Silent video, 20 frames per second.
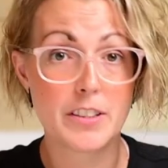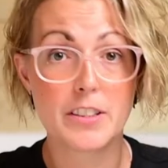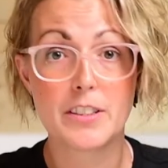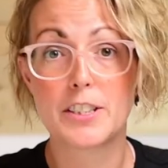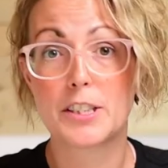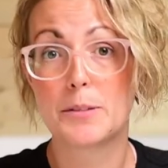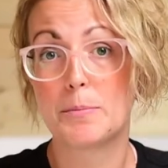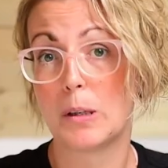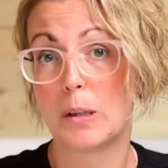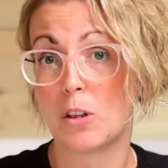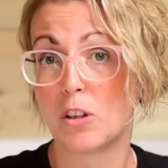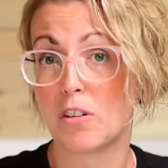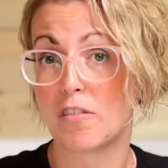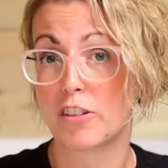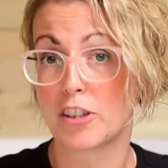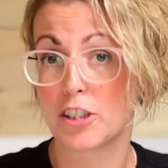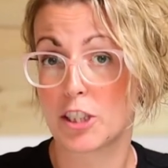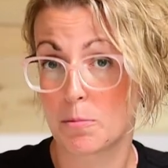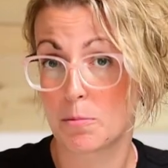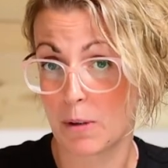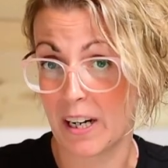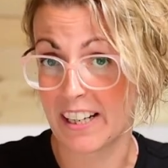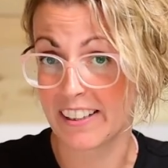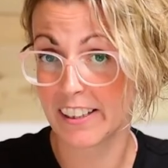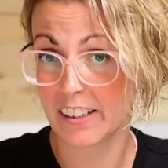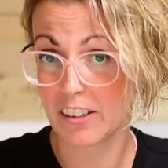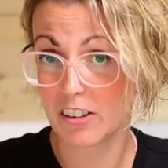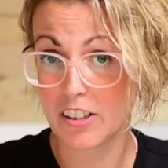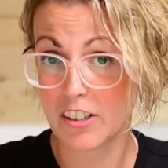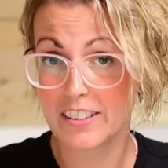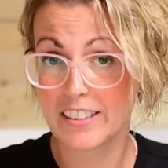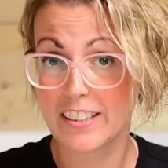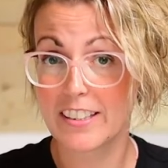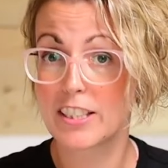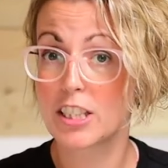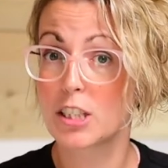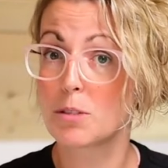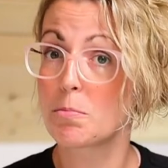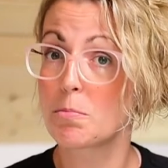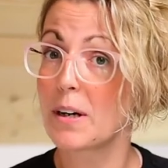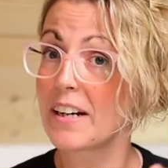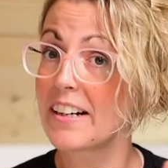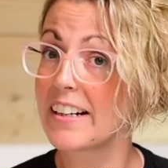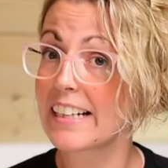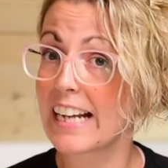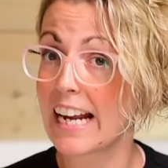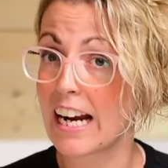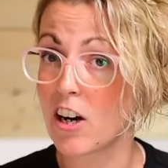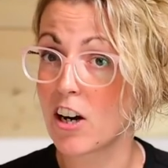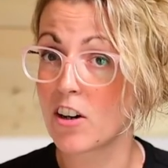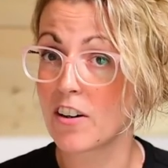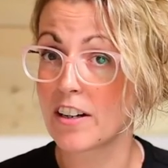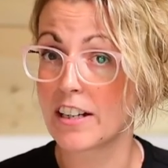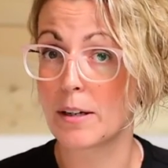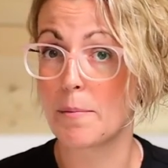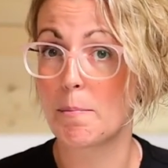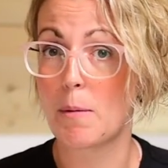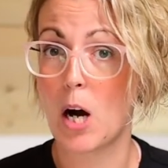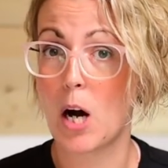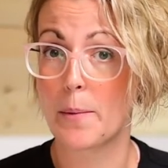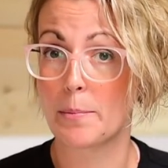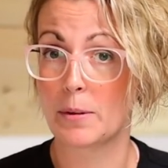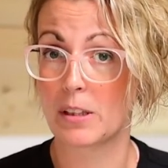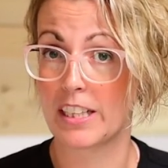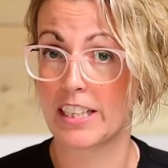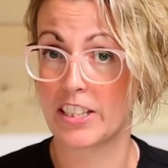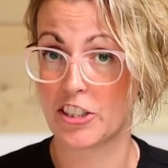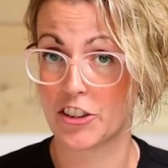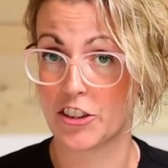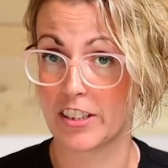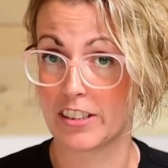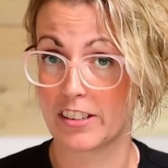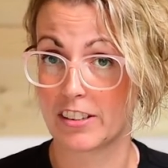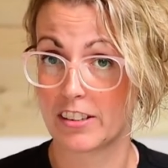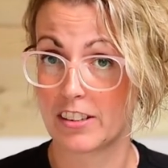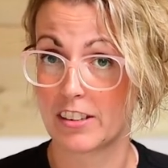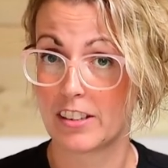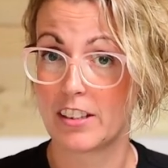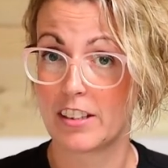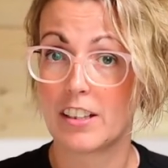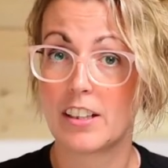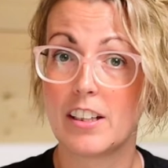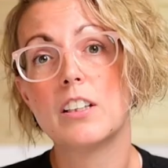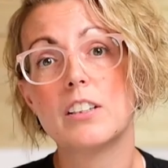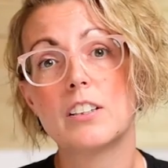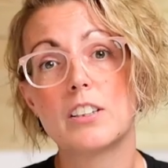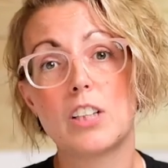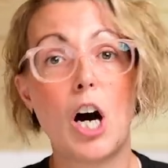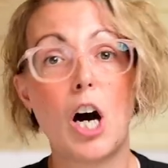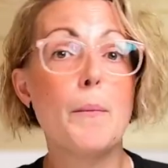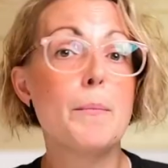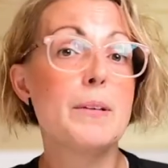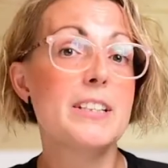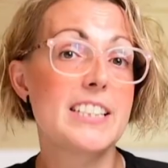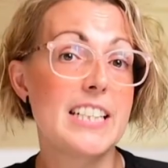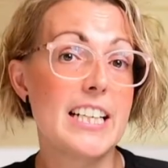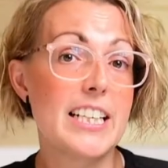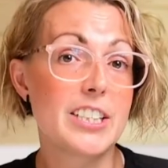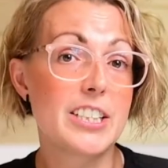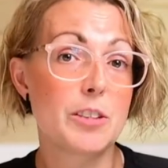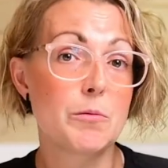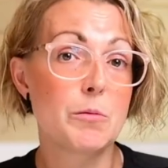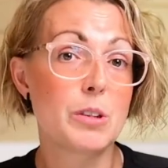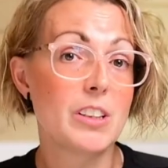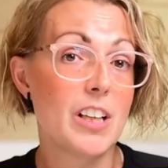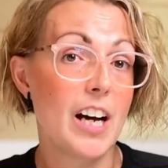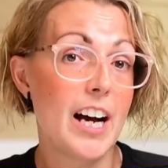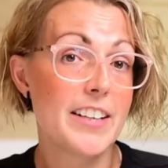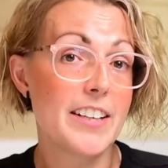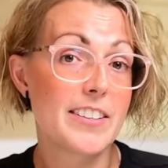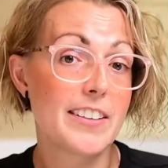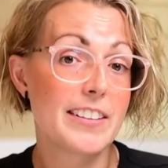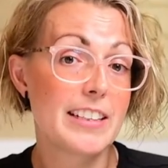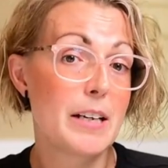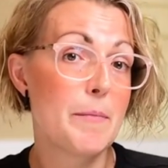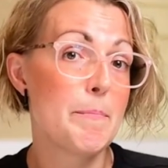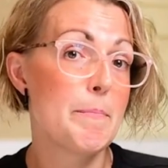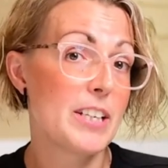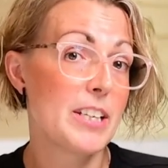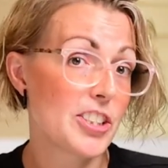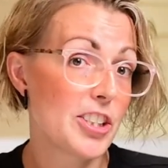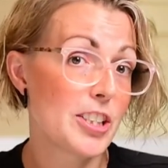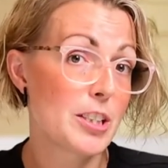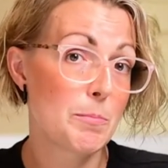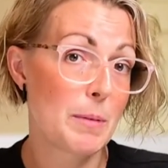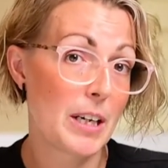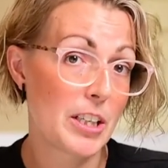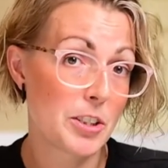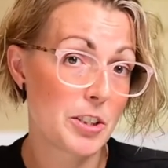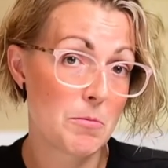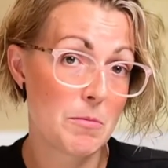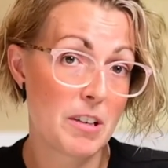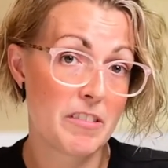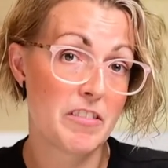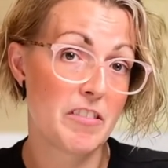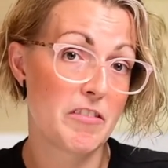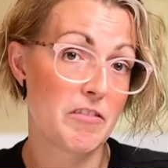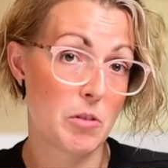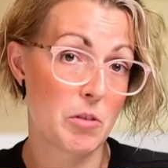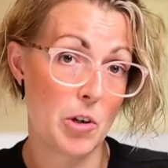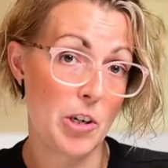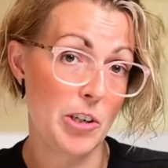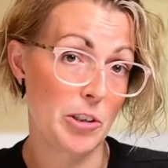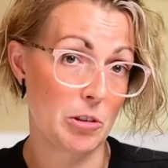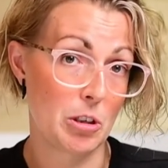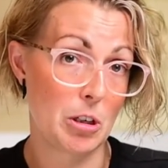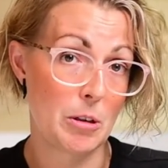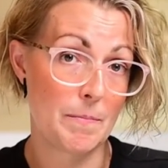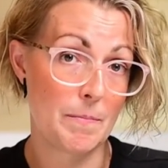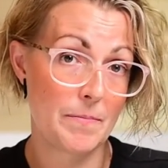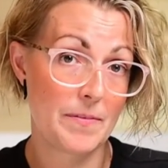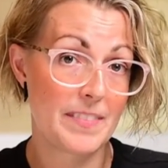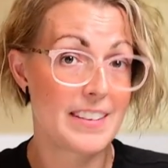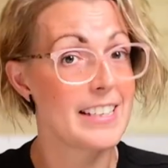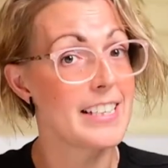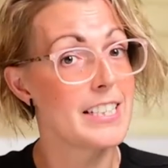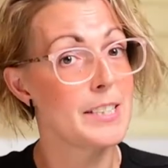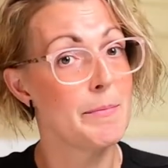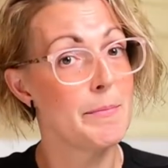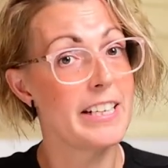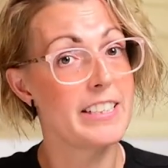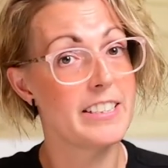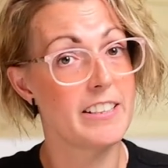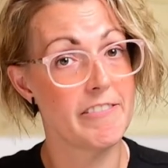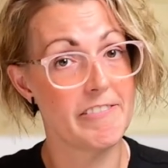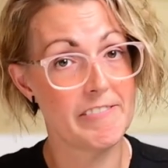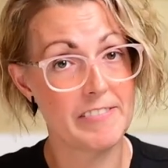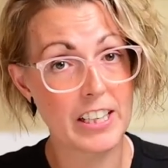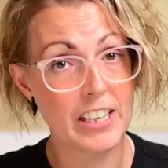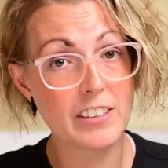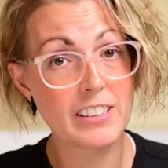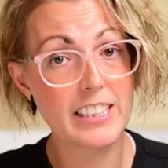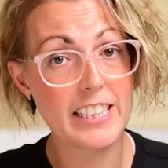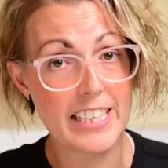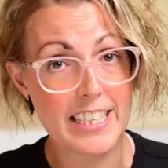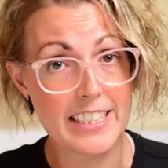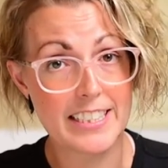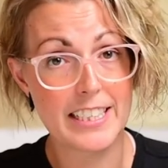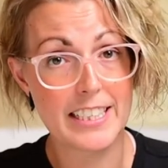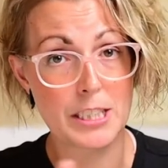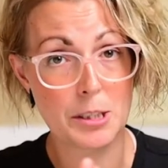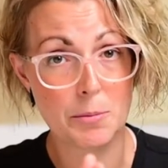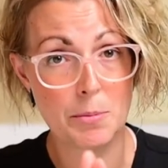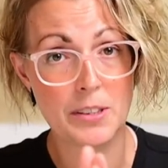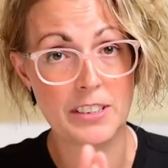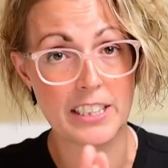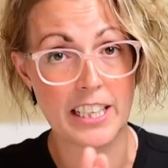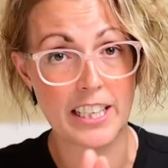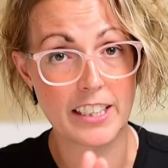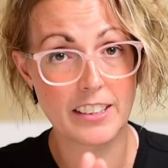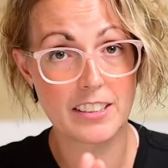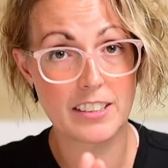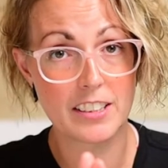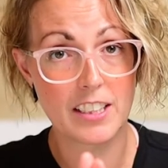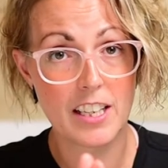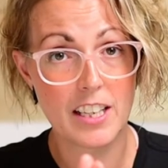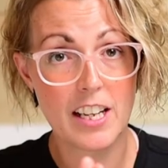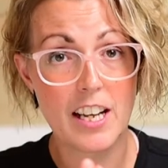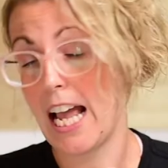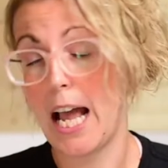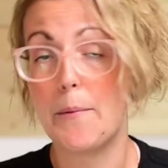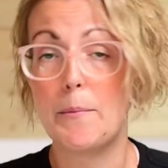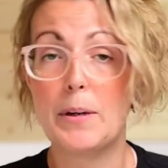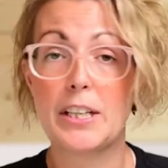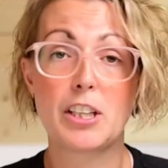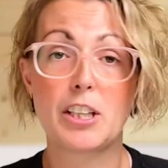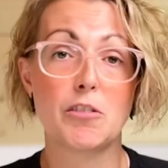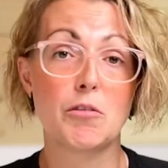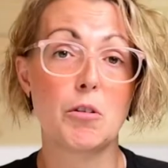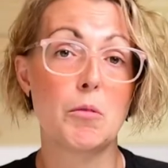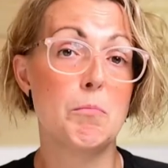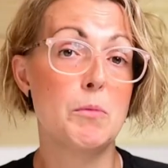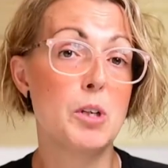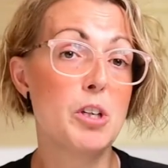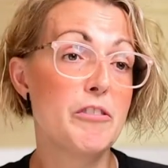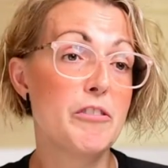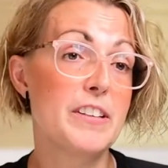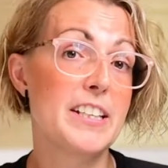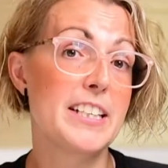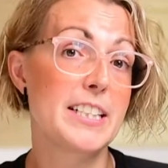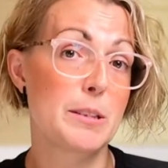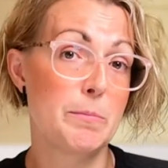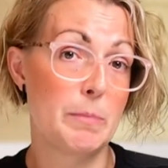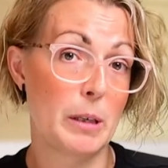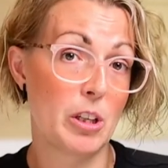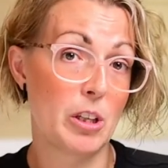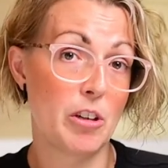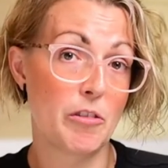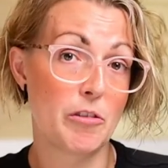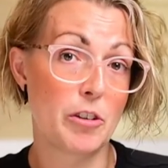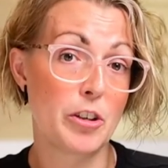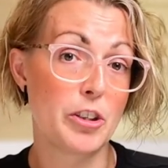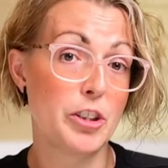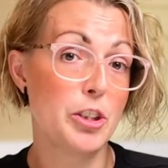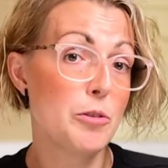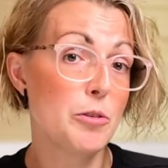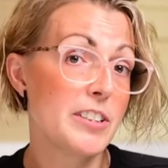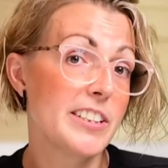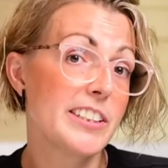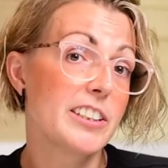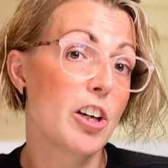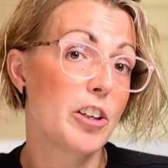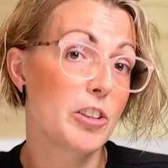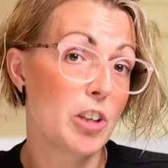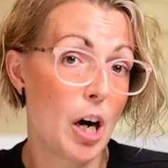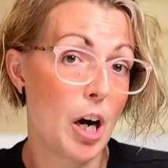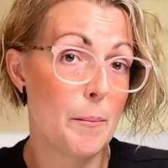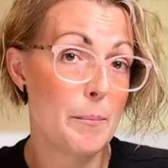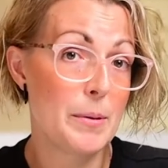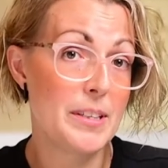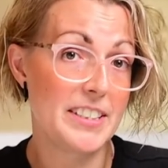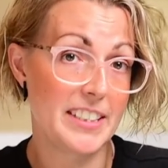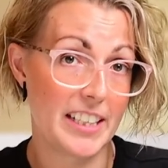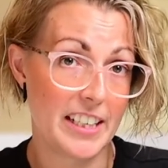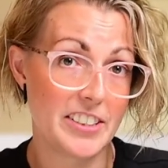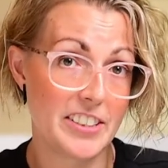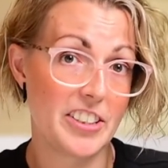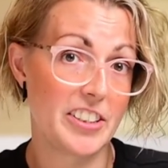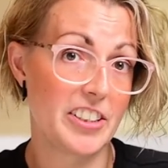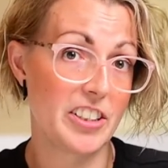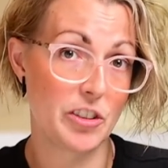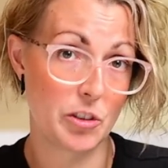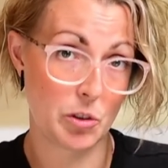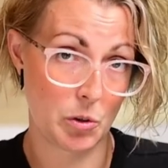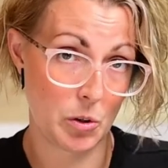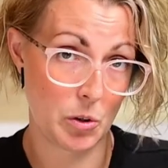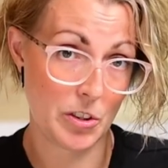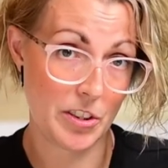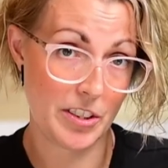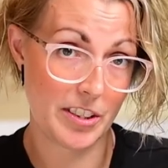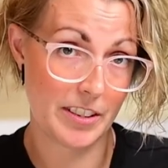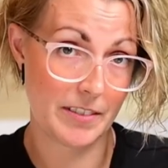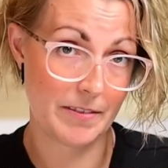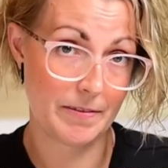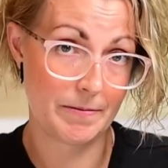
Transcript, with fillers: Spillover spreading looks at spreading error in a population. Compensation relies on the emission spectrum of a fluorochrome. This makes it fairly easy to predict, and we can remove this spillover using our compensation controls.